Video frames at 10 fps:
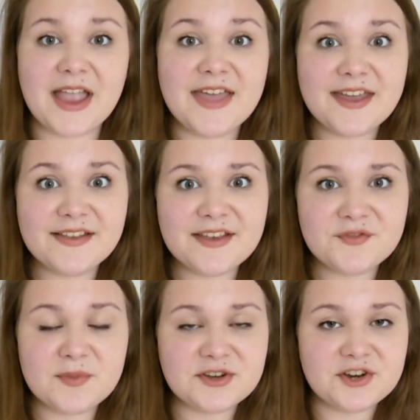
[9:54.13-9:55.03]
And that is
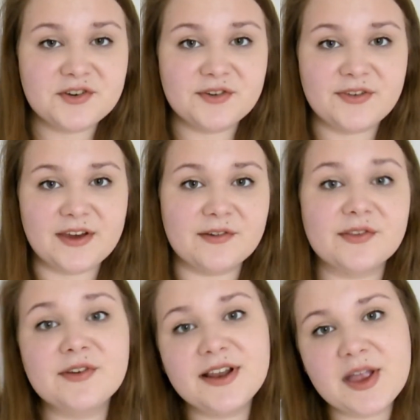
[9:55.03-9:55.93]
it for my January
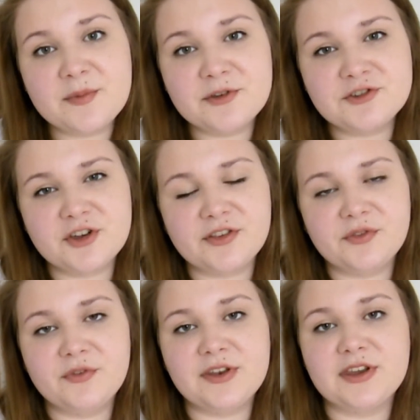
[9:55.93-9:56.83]
favourites. Really hope you enjoyed
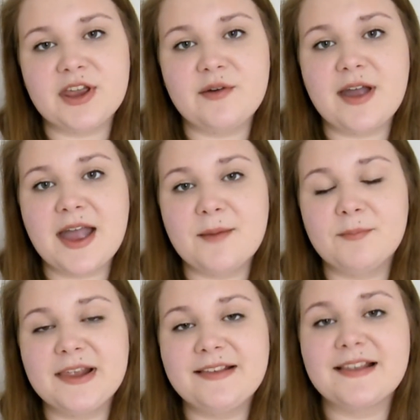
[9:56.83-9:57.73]
this video,
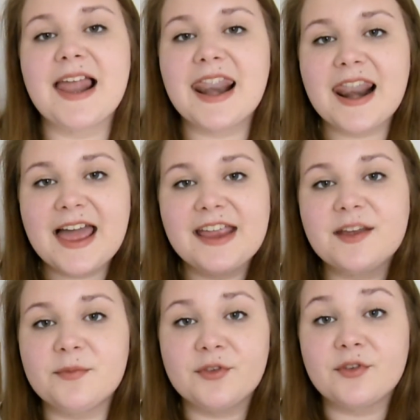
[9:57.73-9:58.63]
and please
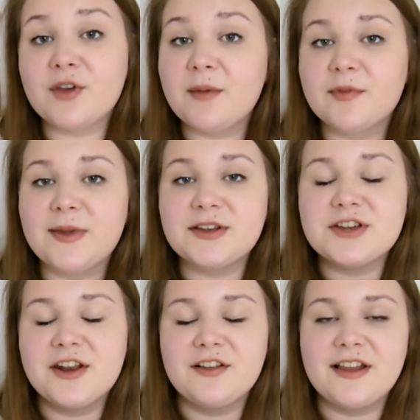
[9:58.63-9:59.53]
like and subscribe to my
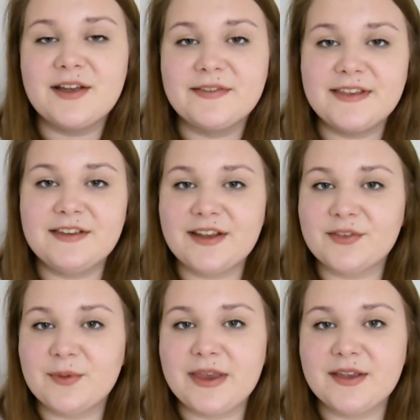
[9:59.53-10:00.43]
channel. I will see you
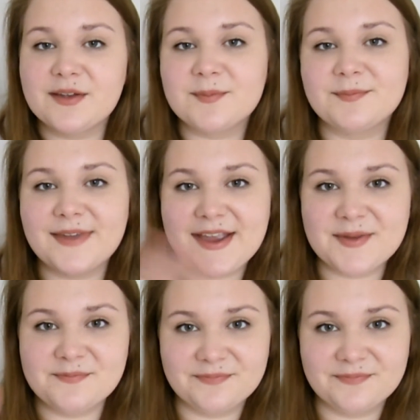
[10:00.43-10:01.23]
next week. Bye.